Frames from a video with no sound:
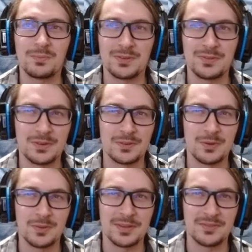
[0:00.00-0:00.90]
prefer a
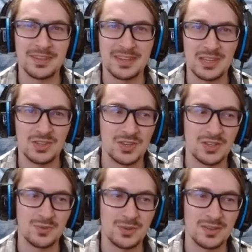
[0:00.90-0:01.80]
permanent vacation
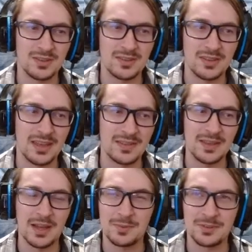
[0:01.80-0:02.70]
if we had
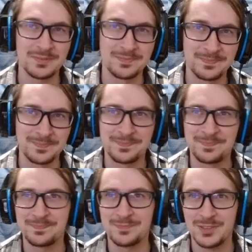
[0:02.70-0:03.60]
the option.
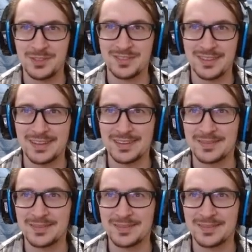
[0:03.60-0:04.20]
Just saying.